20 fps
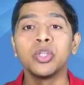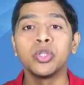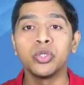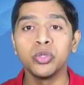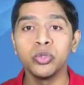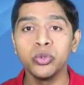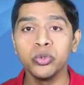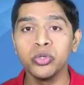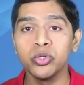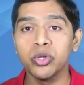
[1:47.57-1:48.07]

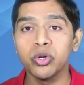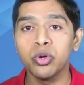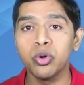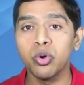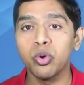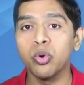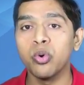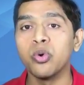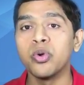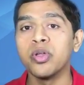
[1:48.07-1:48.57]
through your
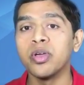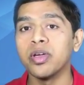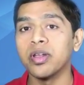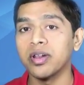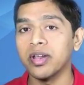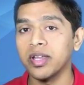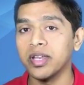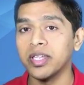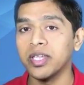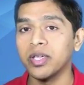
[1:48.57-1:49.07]
code
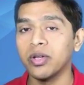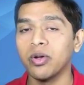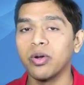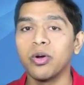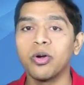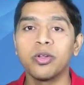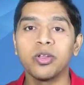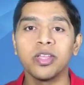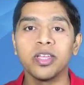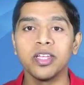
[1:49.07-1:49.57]
running
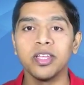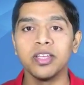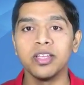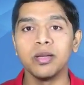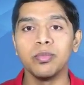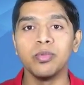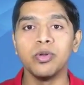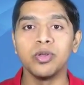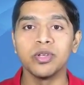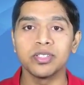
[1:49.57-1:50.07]
on
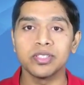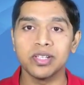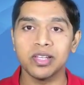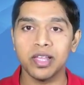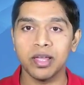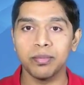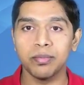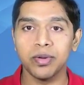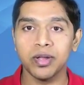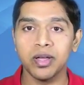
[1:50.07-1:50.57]
AWS
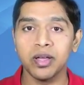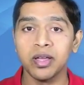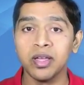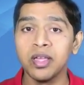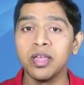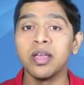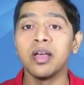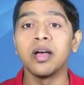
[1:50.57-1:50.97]
Lambda.